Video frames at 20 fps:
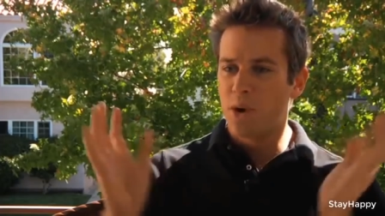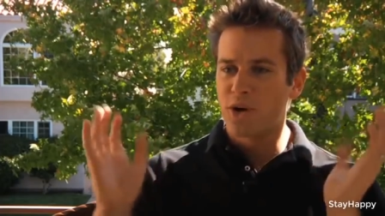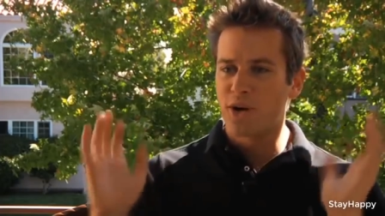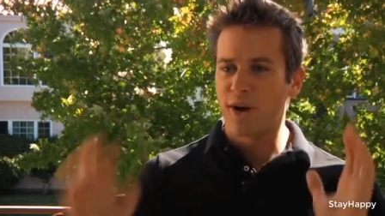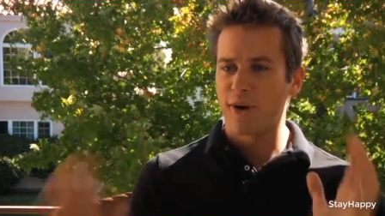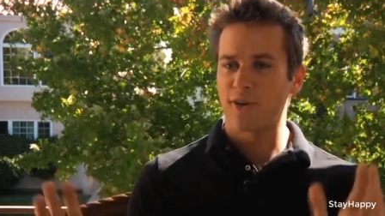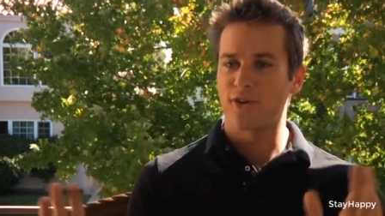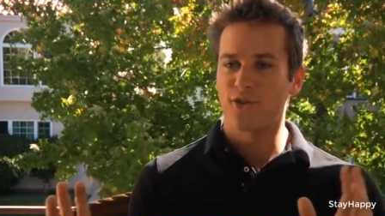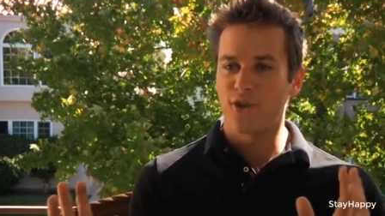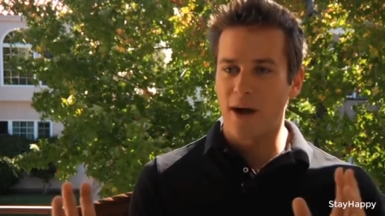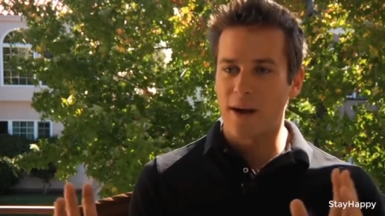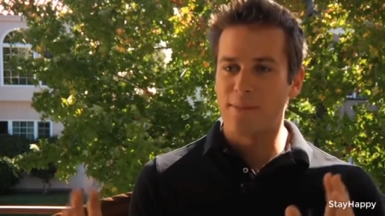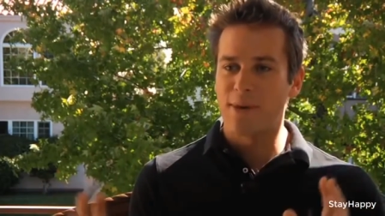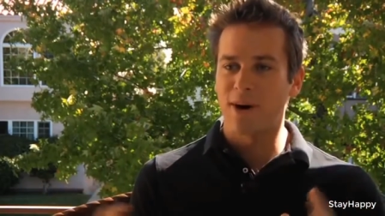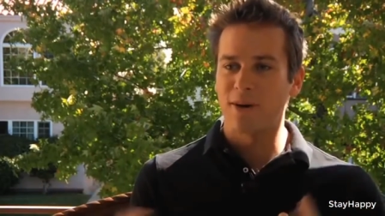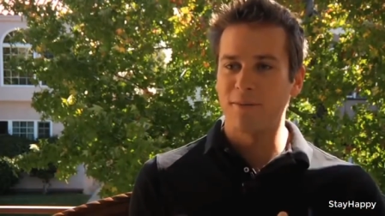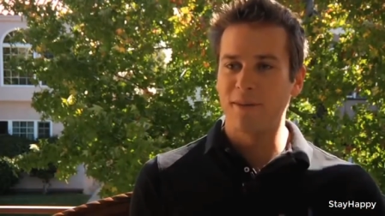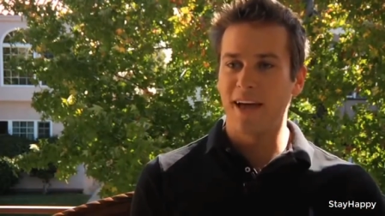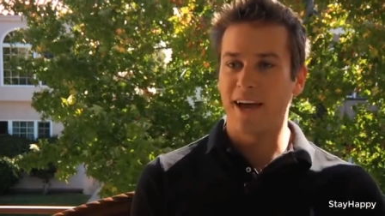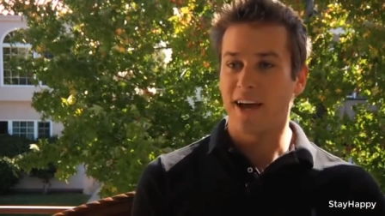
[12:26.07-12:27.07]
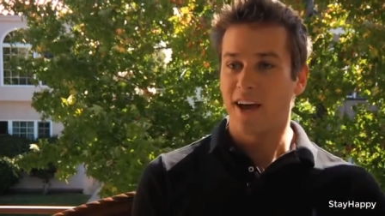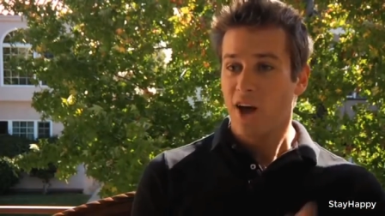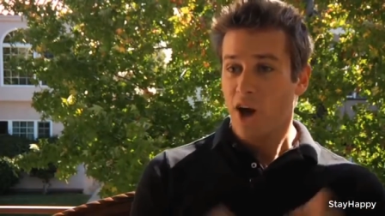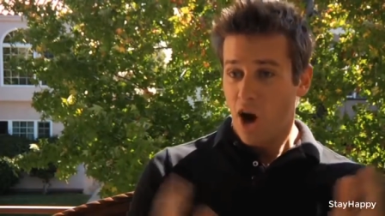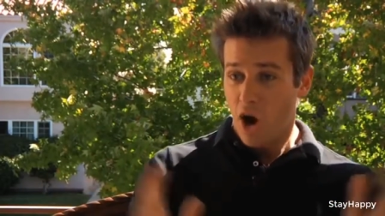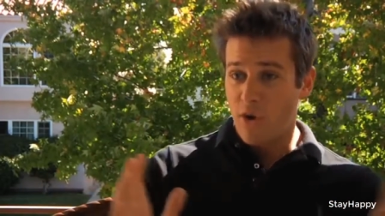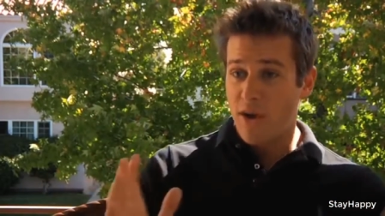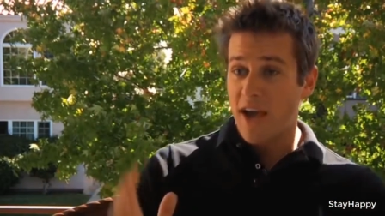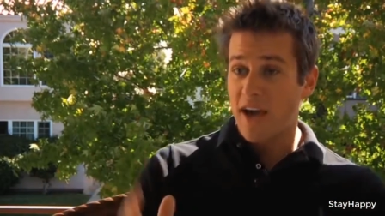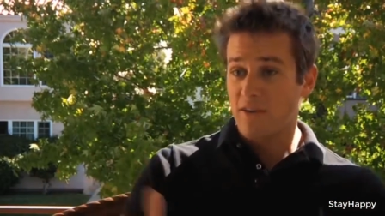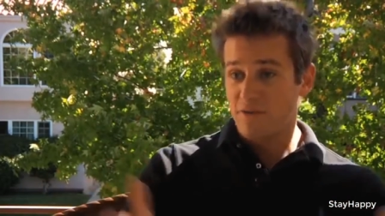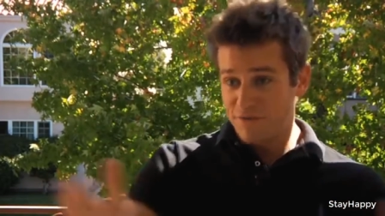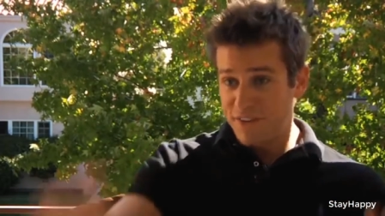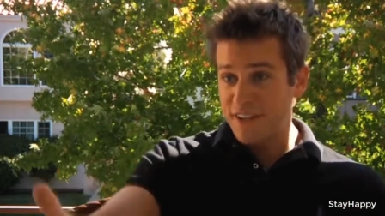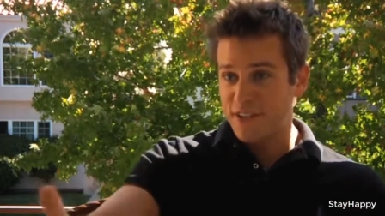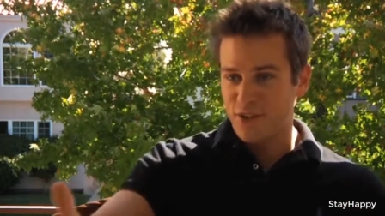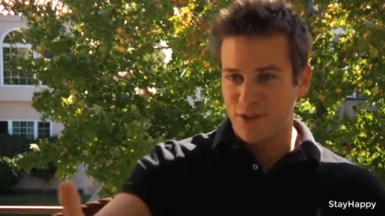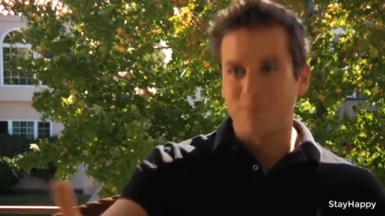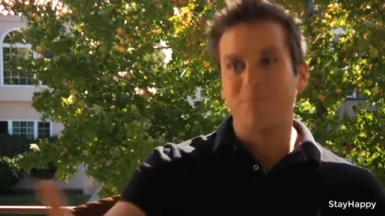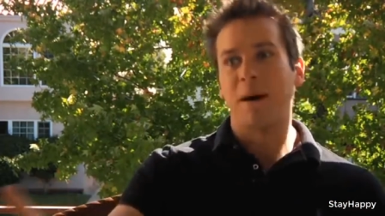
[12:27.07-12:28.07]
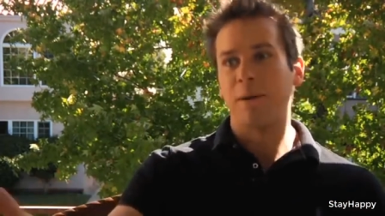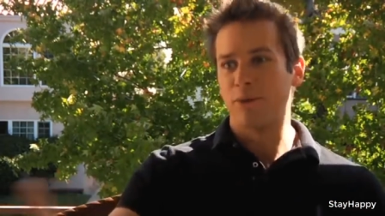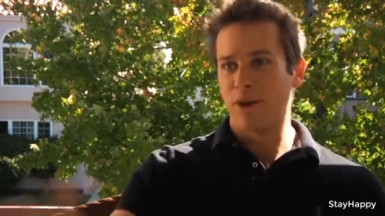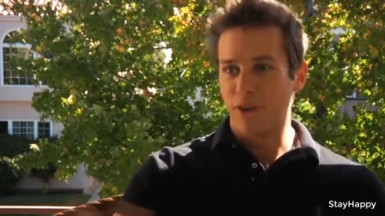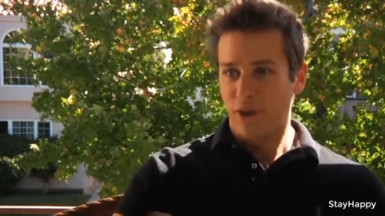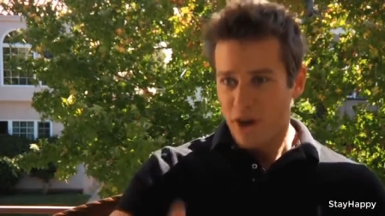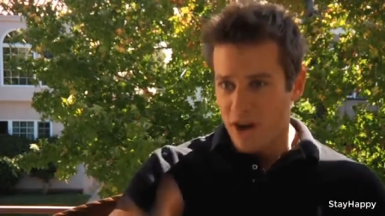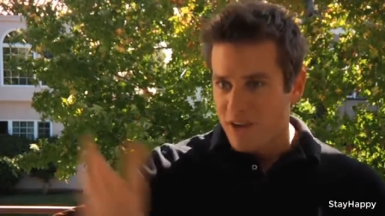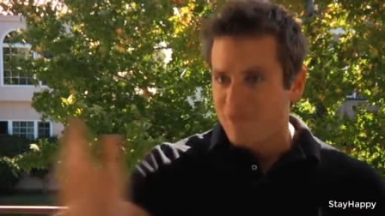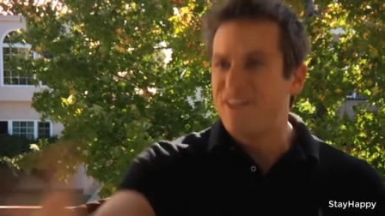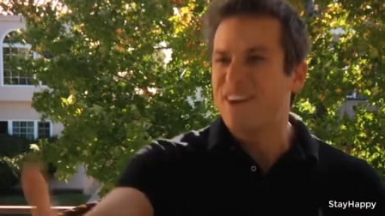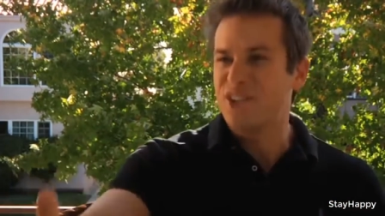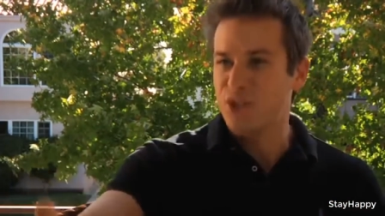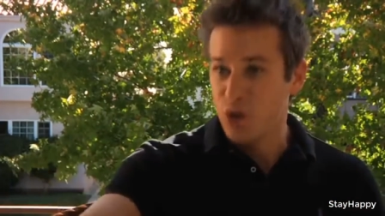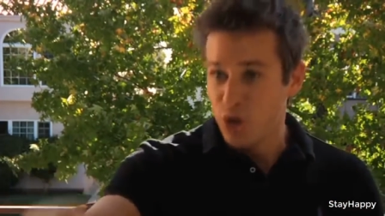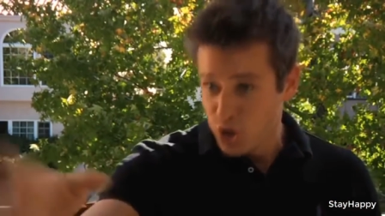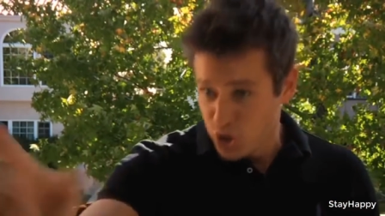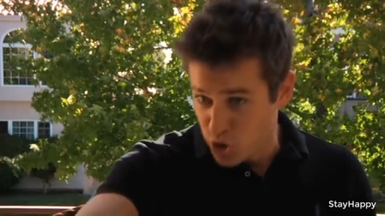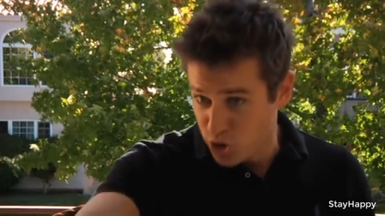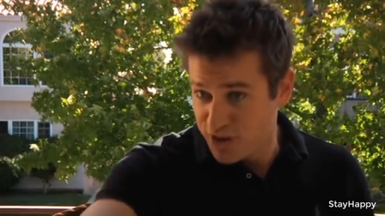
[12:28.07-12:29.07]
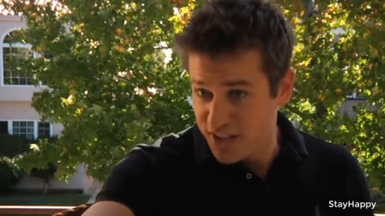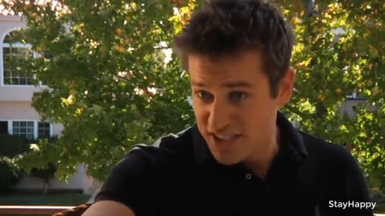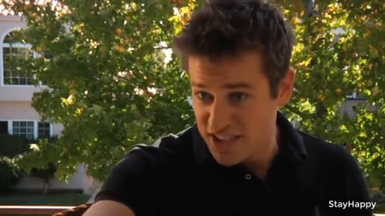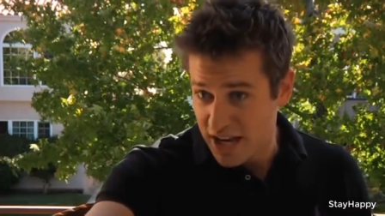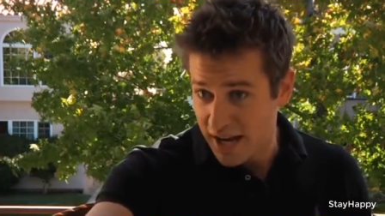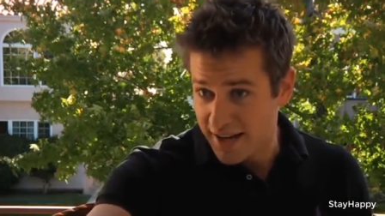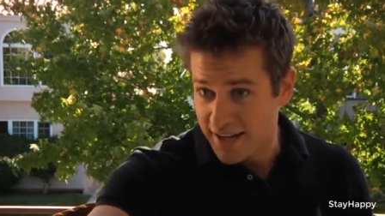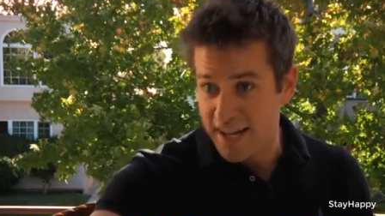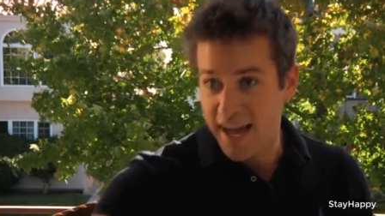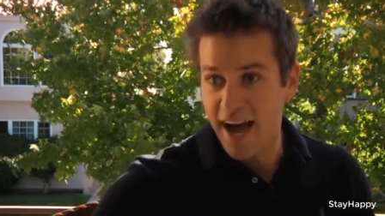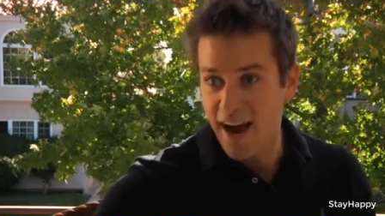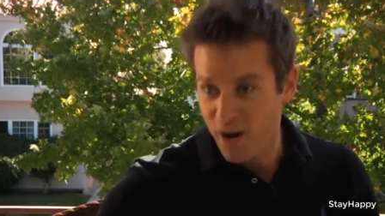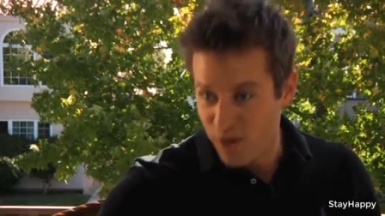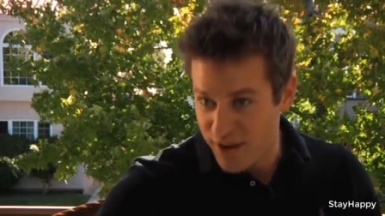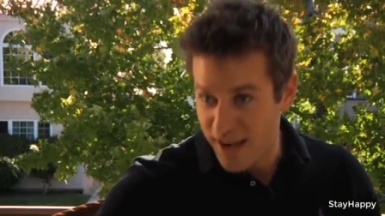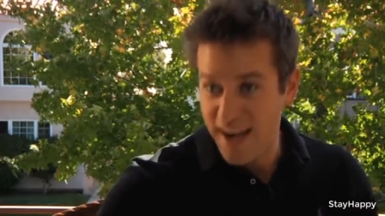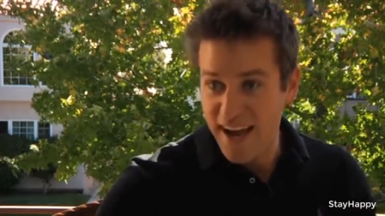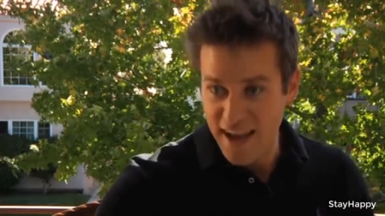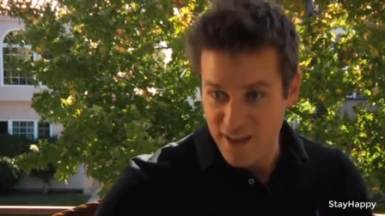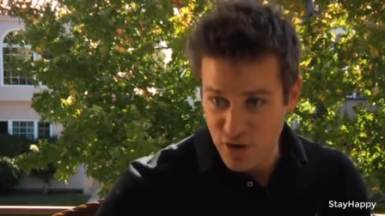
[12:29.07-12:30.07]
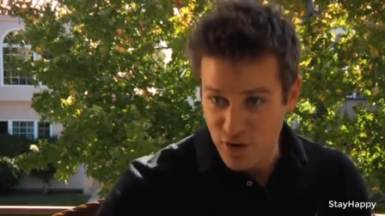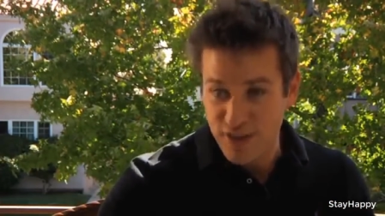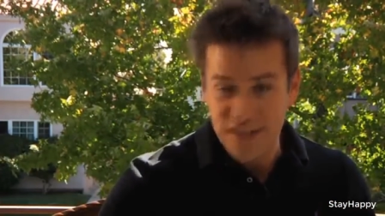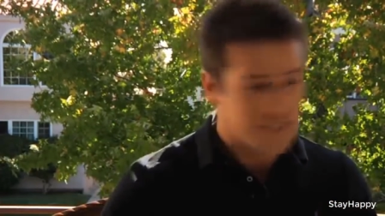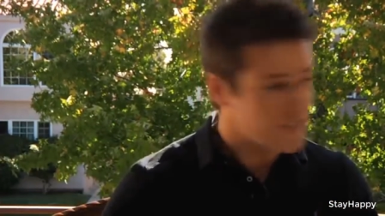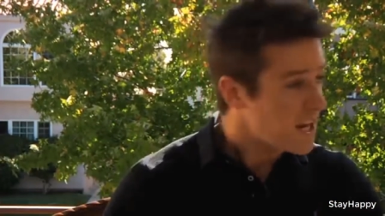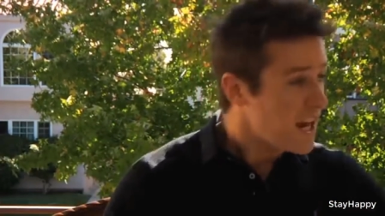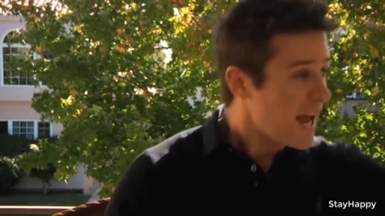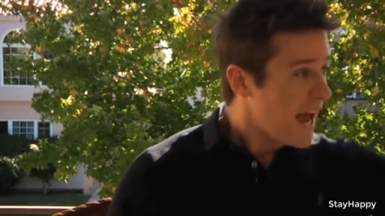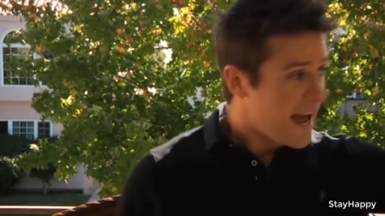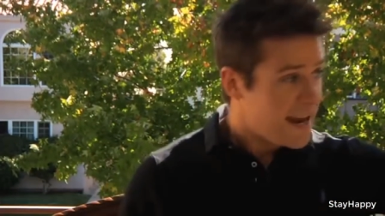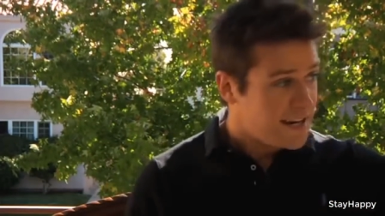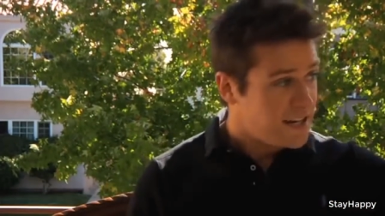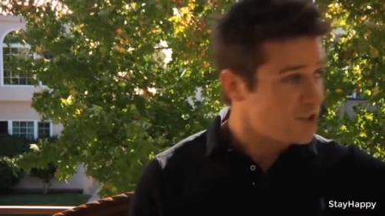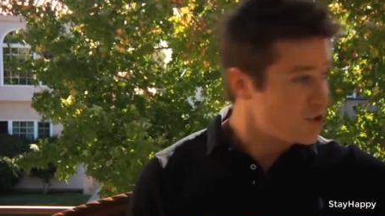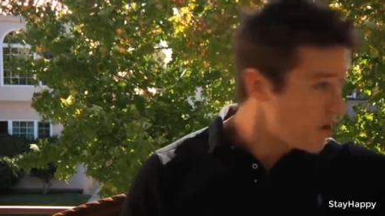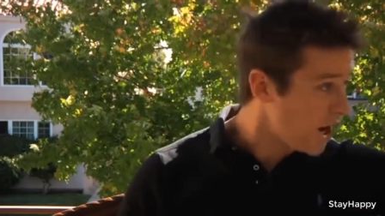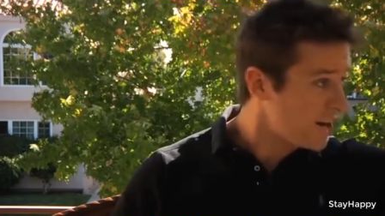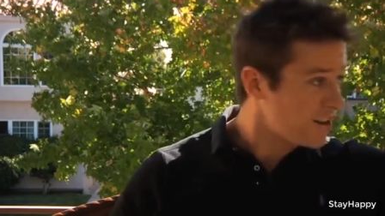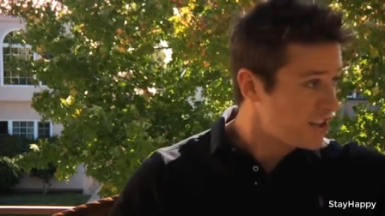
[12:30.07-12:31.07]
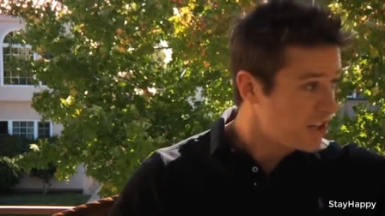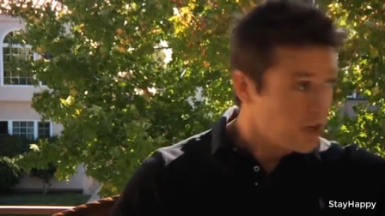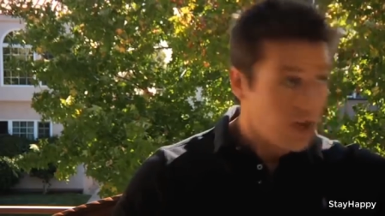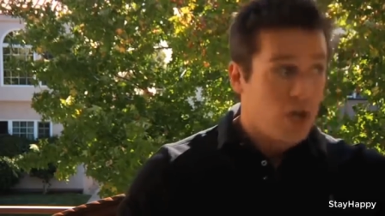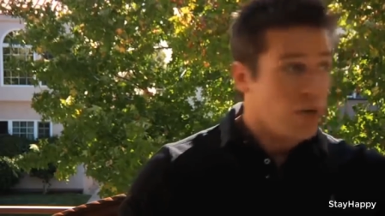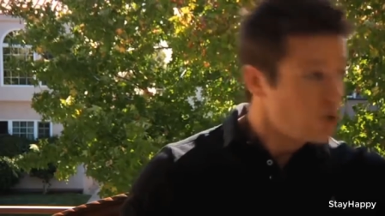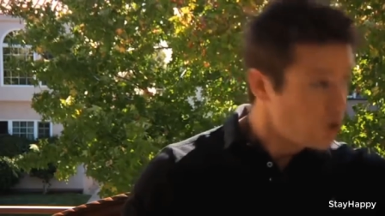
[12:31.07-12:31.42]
put it on a tripod and be like, okay, Victor, my brother, Victor, you're this kind of guy, okay, and you're this, and Jonathan,